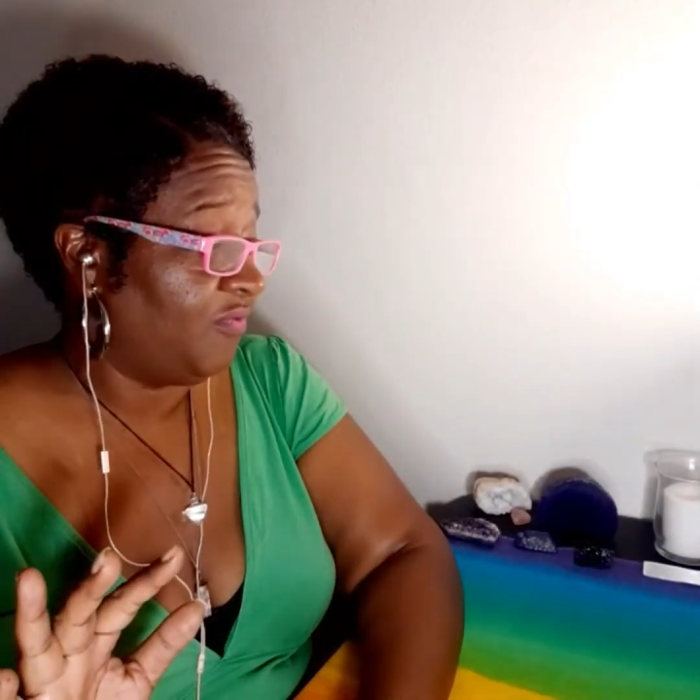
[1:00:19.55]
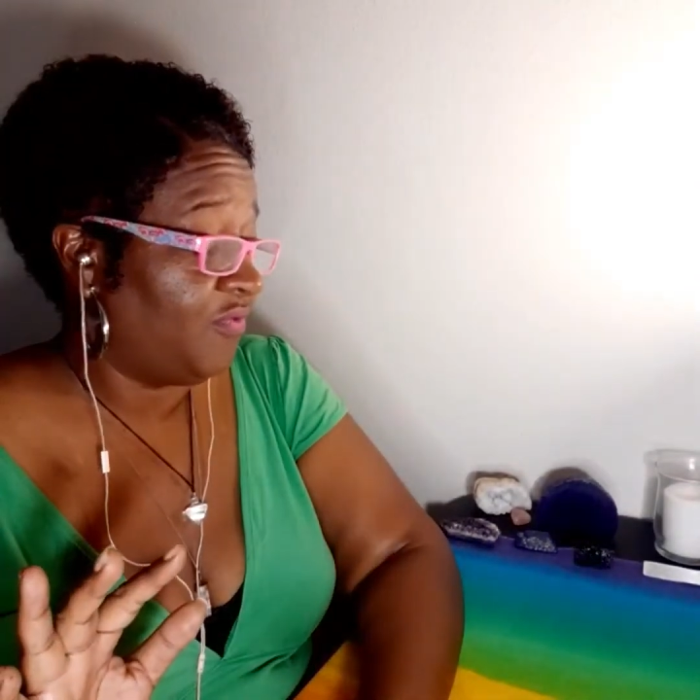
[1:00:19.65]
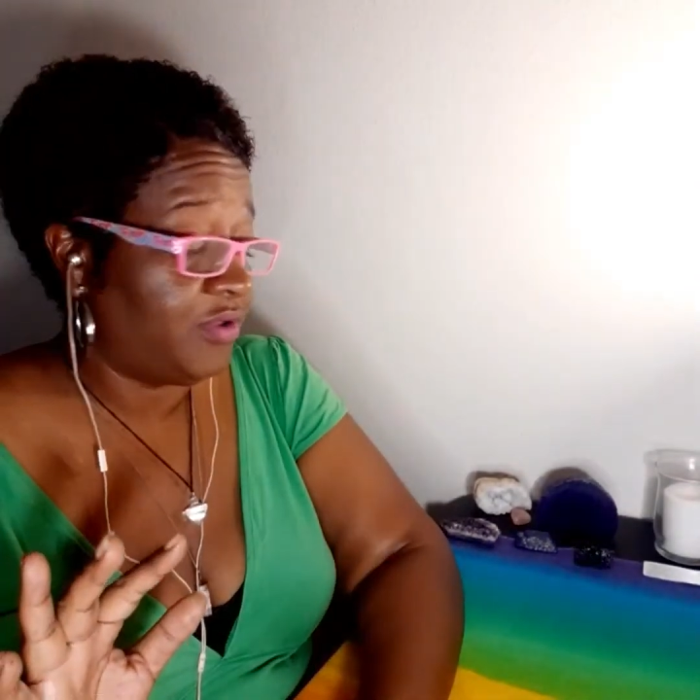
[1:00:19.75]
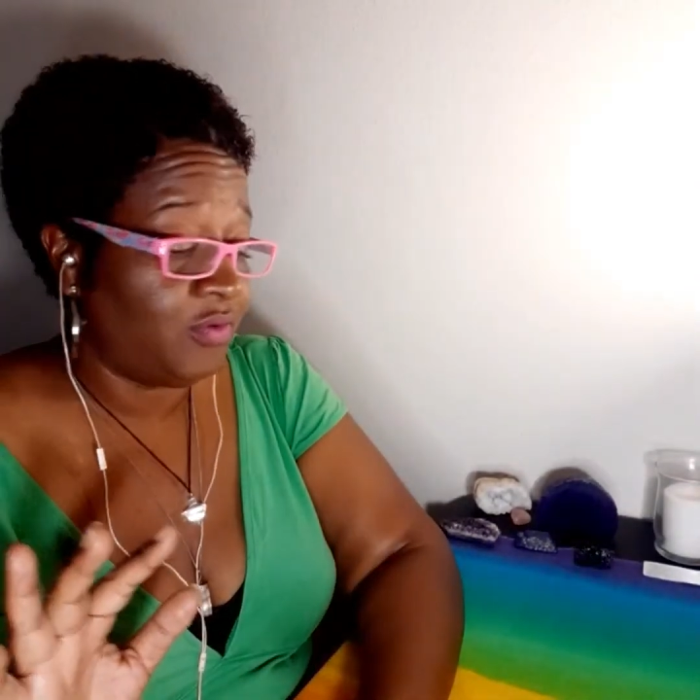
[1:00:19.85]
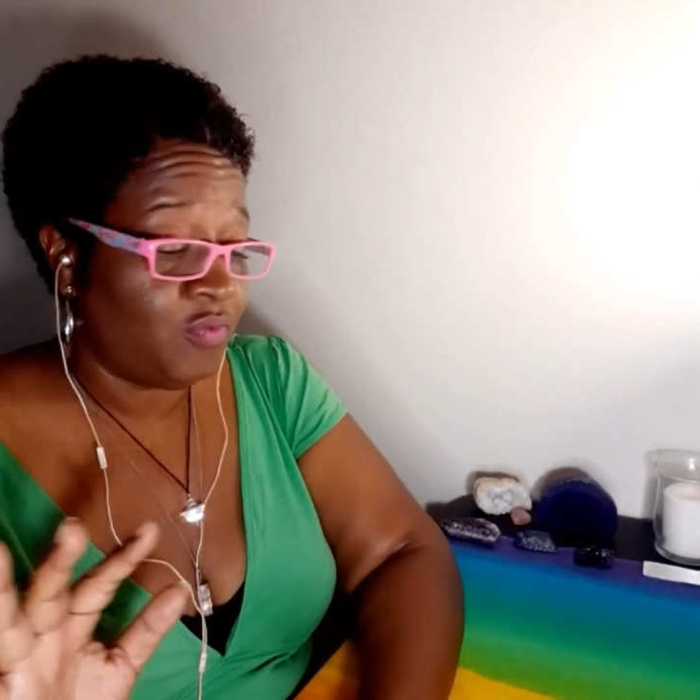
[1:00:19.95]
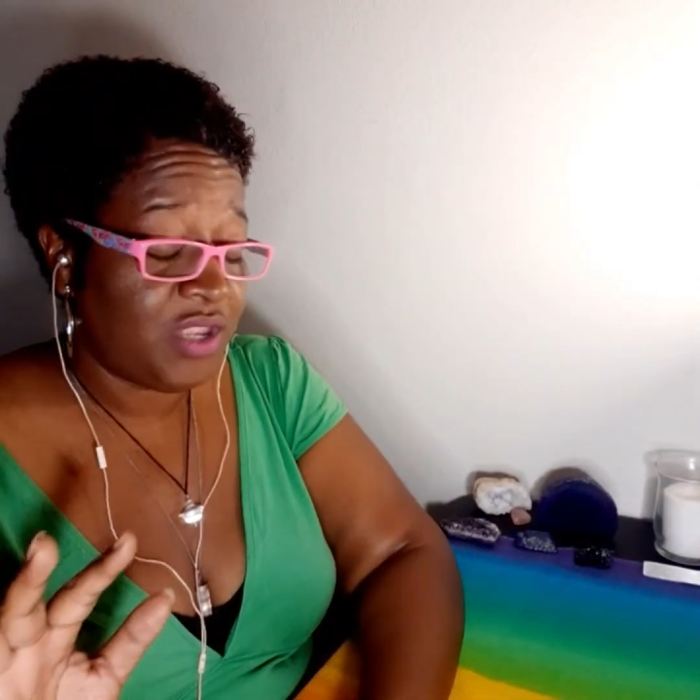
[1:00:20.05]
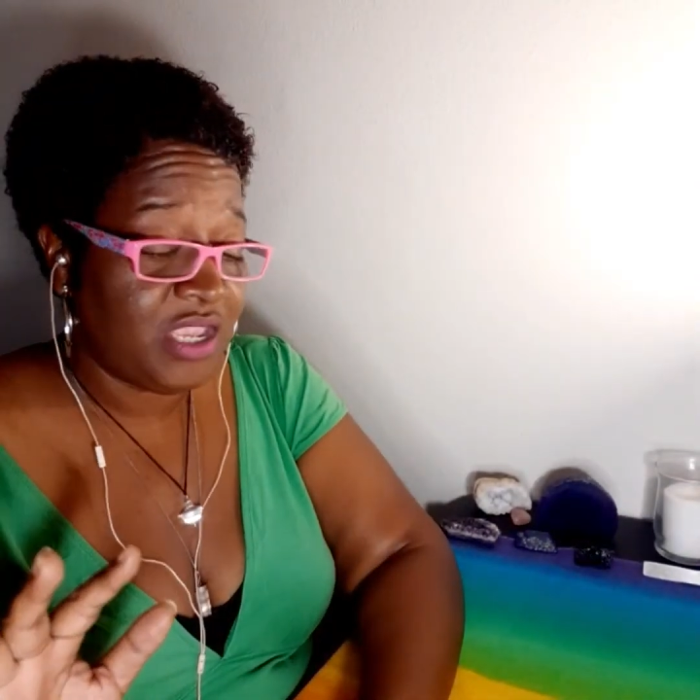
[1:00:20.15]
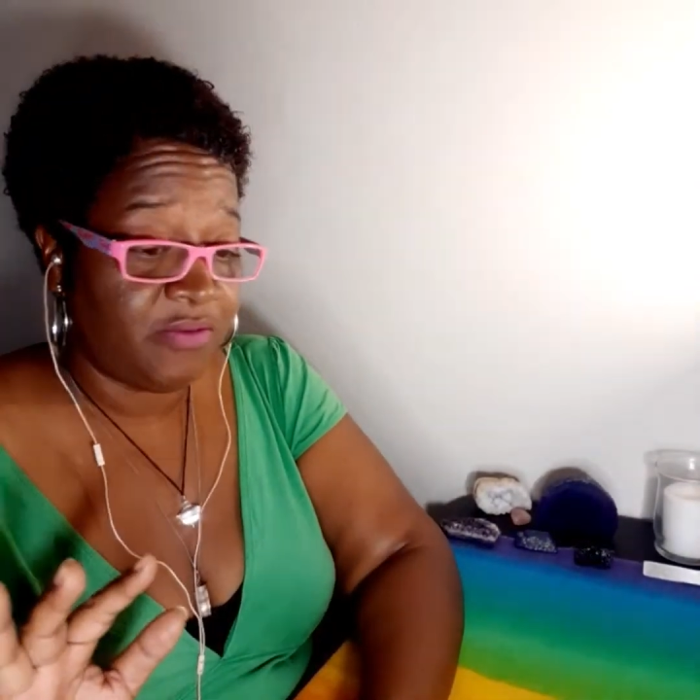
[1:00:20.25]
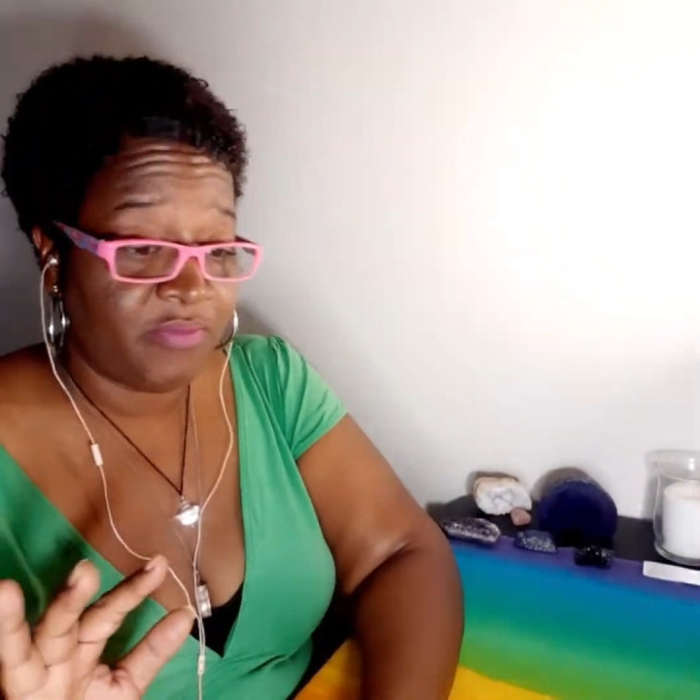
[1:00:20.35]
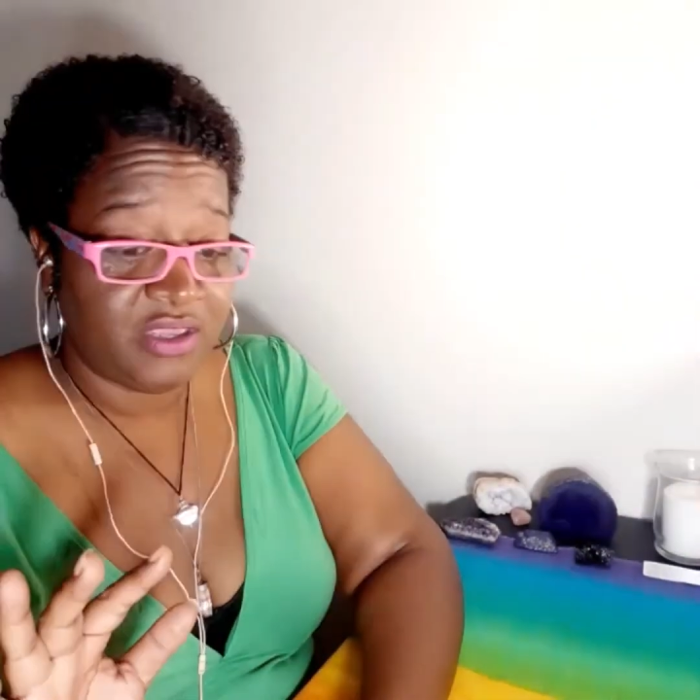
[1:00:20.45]
for the
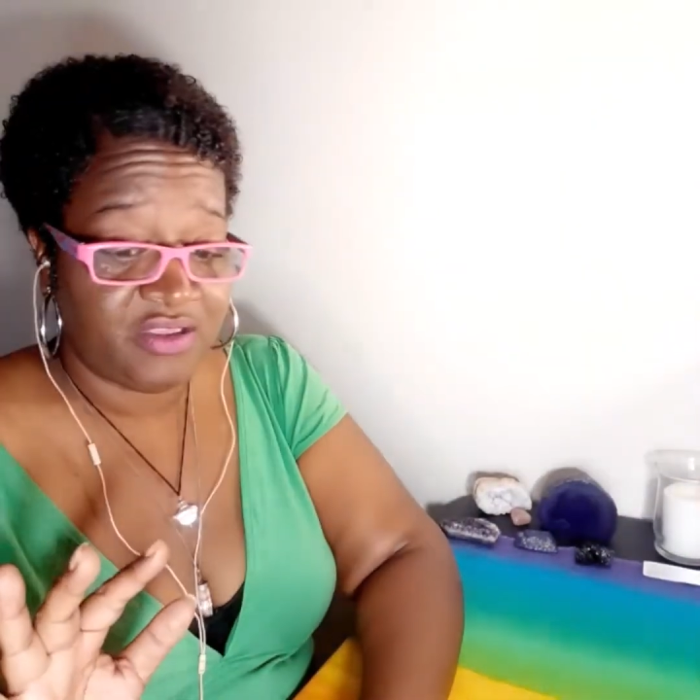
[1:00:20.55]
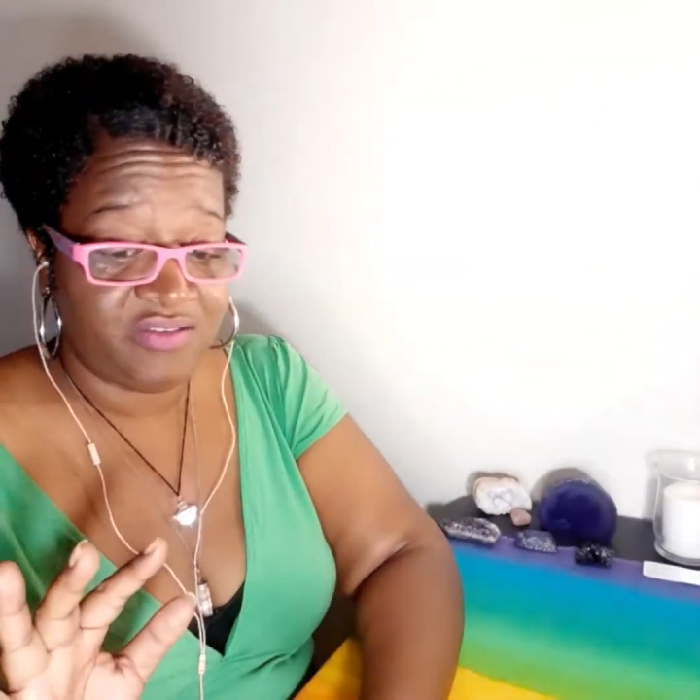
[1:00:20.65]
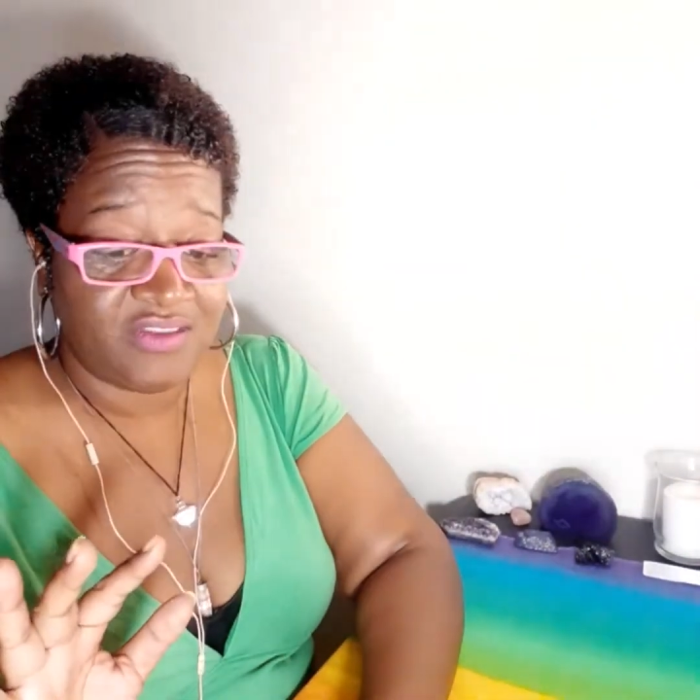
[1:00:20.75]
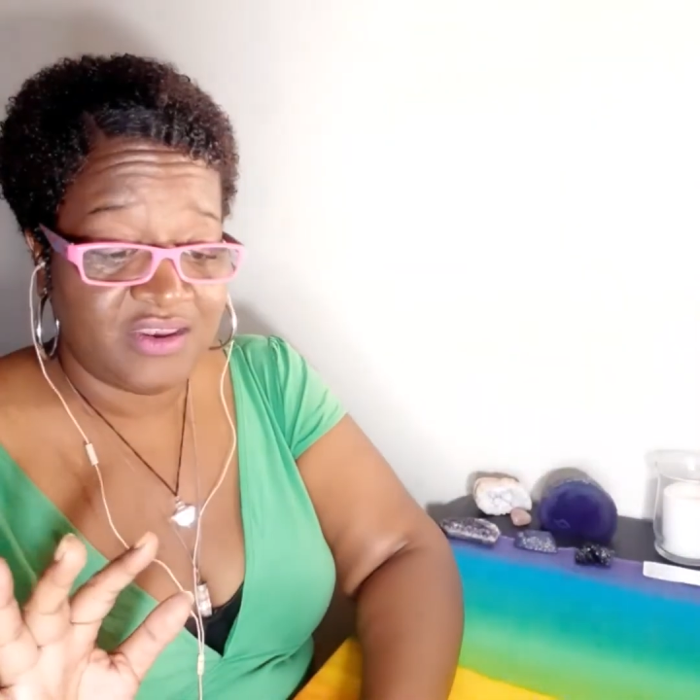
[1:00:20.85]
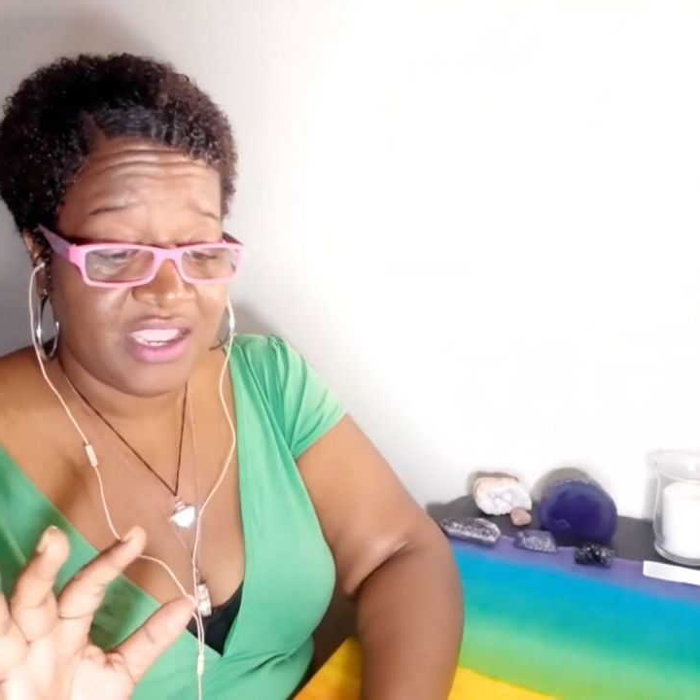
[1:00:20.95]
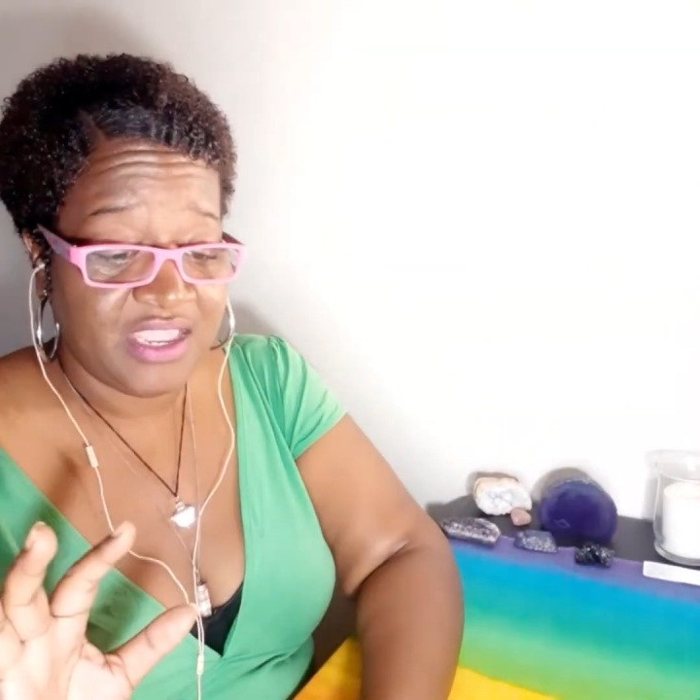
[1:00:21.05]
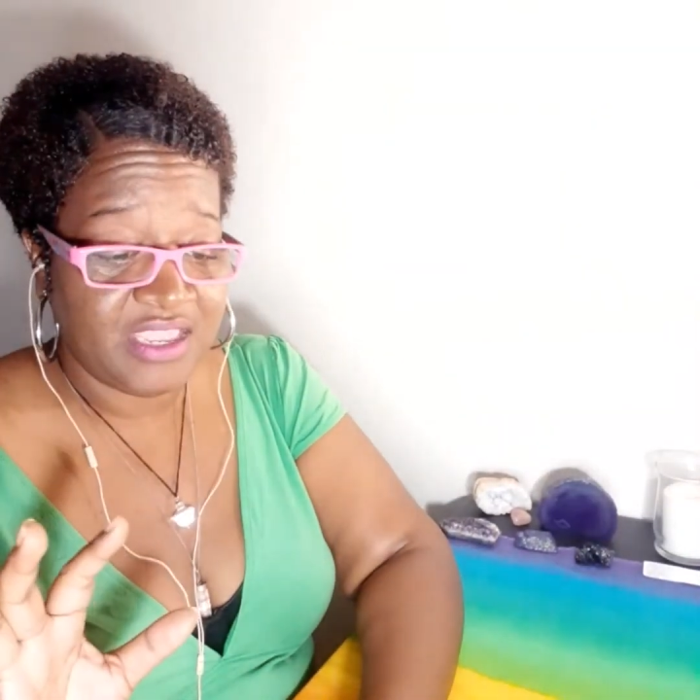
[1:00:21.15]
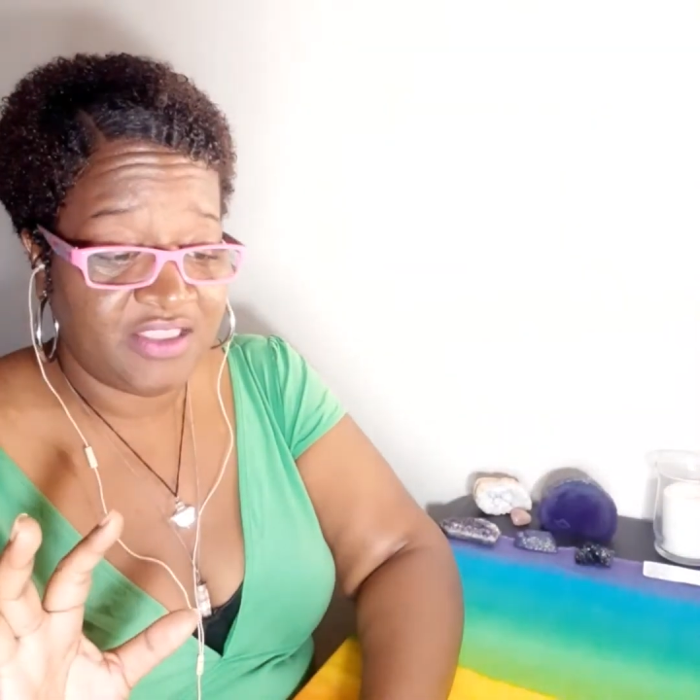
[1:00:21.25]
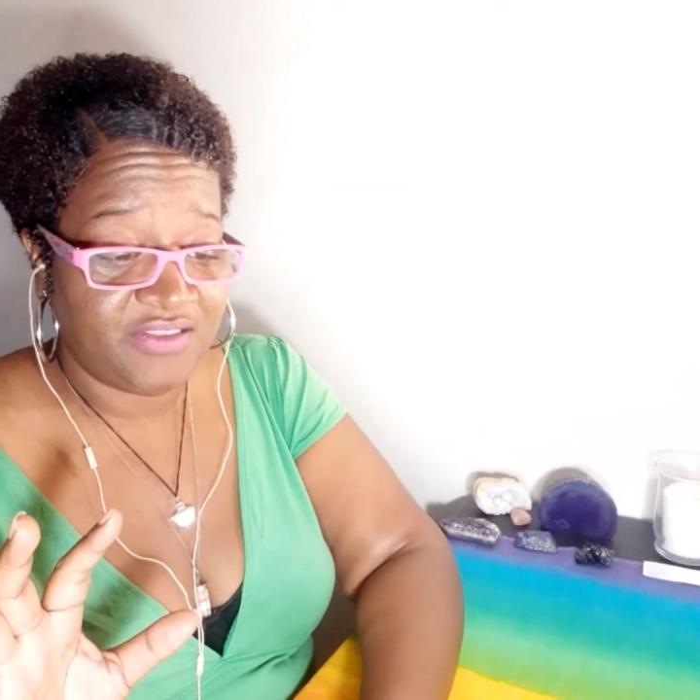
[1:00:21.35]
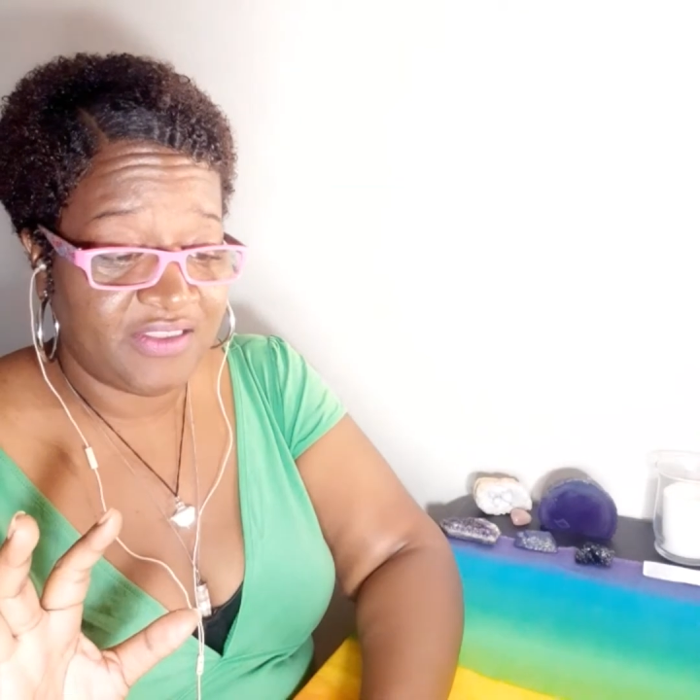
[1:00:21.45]
week because today
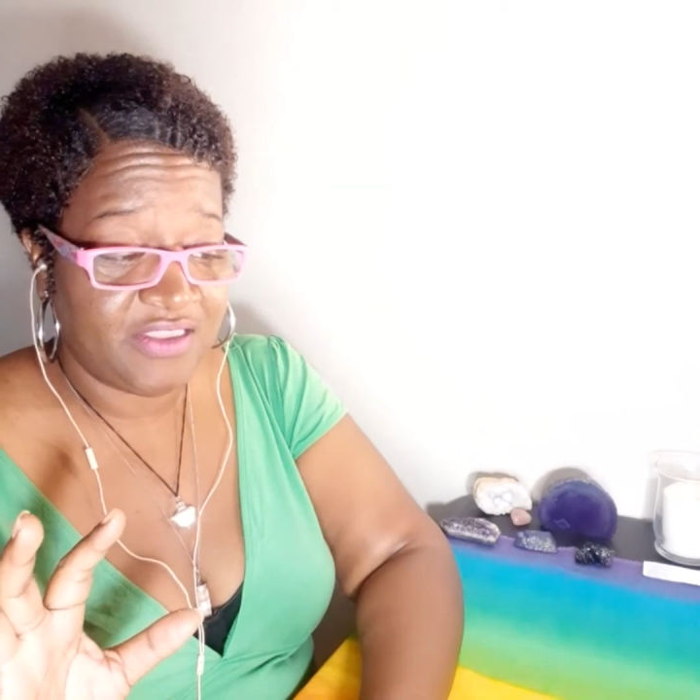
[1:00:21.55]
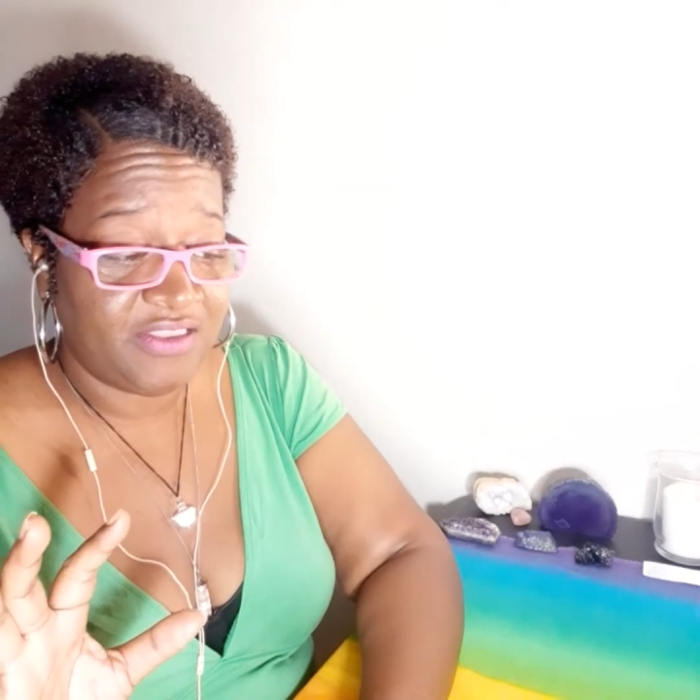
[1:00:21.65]
it